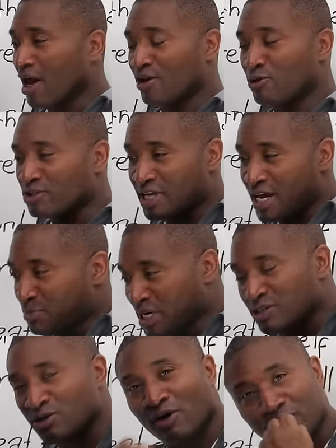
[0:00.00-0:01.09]
you just take
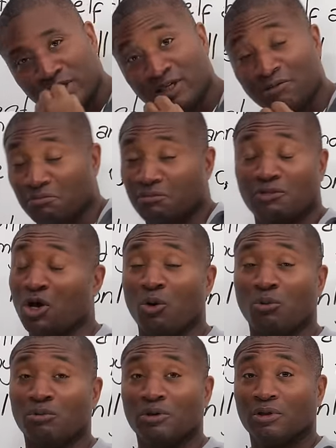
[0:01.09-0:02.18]
pieces off and eat it?
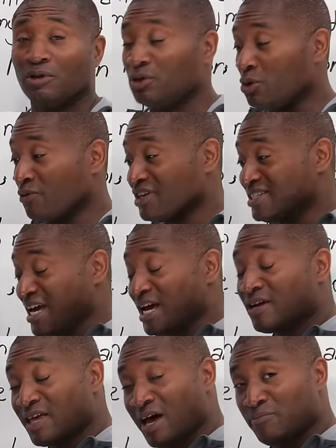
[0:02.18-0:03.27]
No. You have to
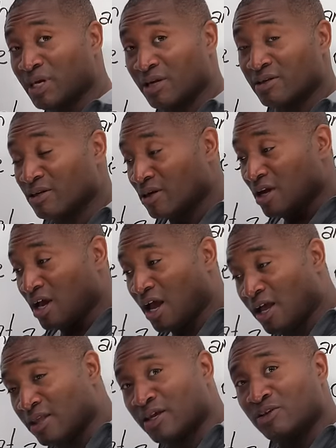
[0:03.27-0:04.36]
take that meat
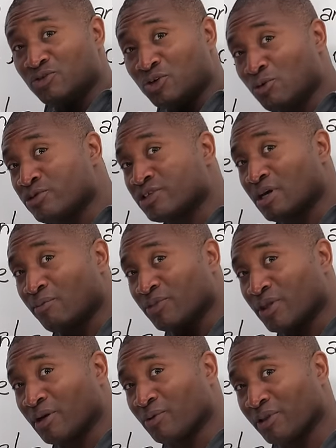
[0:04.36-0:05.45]
and then do
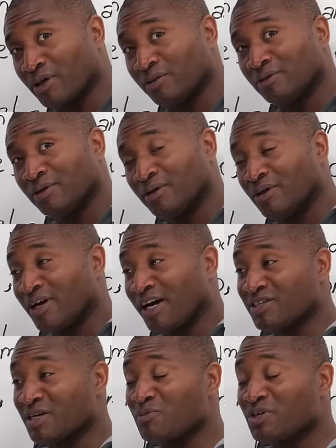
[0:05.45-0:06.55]
something with it.
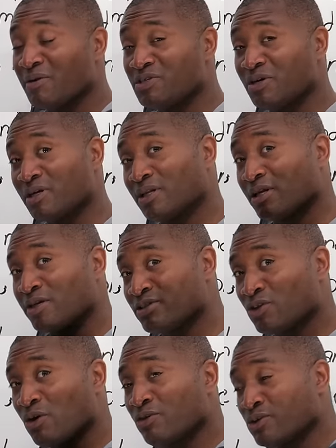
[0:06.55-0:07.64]
And sometimes you add a little
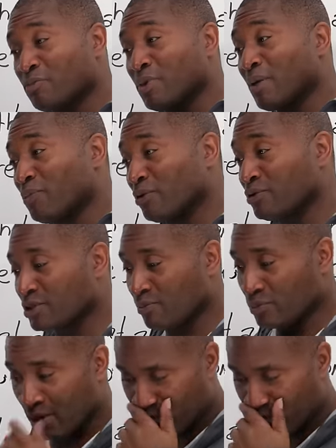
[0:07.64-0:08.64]
salt, some pepper, some